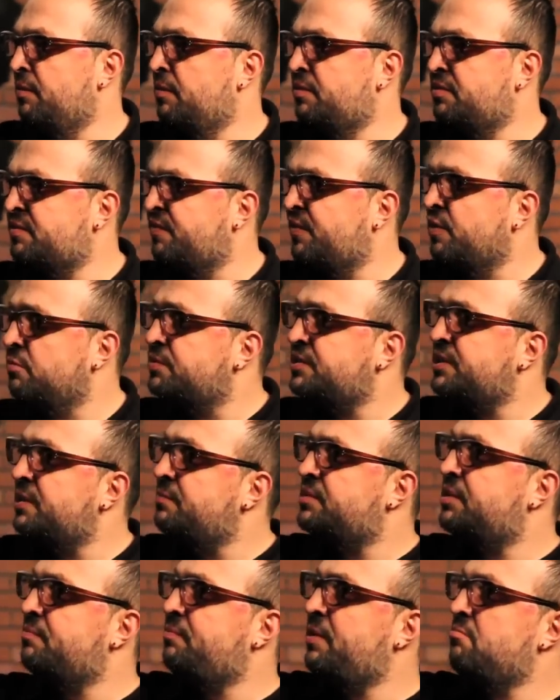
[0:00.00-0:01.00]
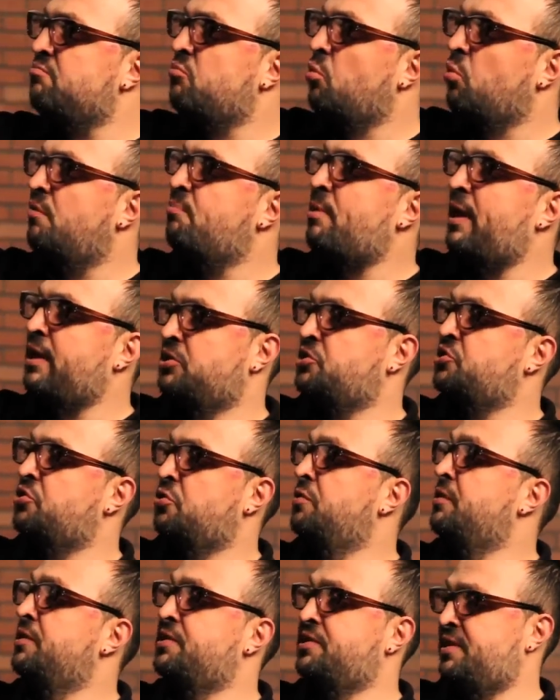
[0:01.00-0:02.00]
This film seemed to be more about a
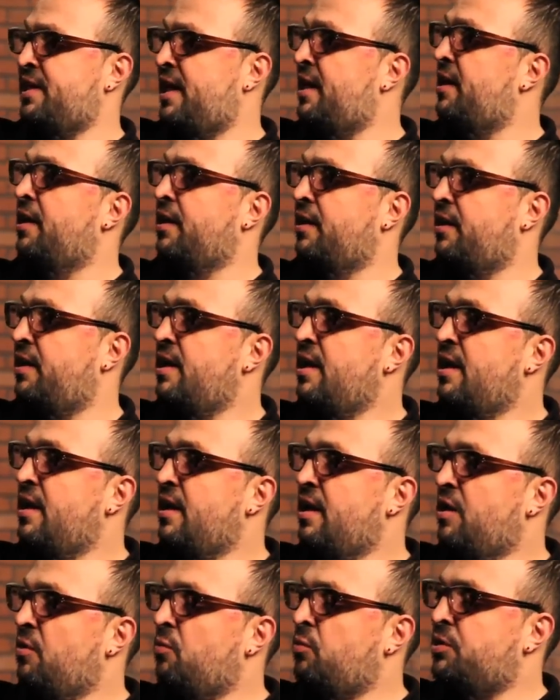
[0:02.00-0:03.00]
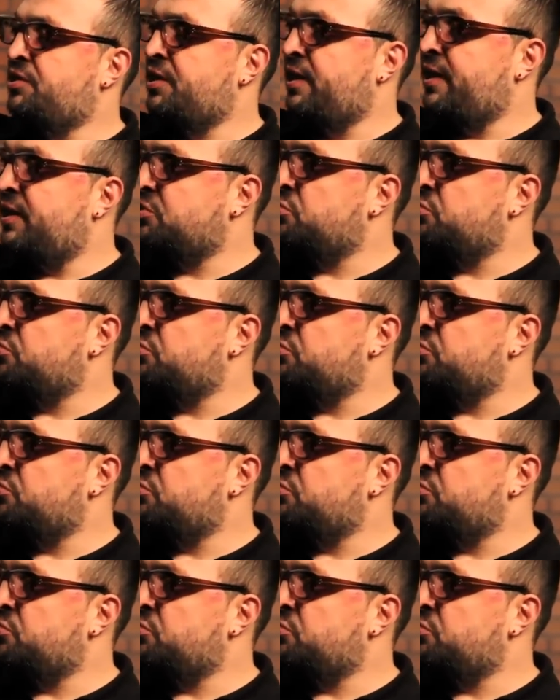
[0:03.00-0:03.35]
certain aesthetic, which I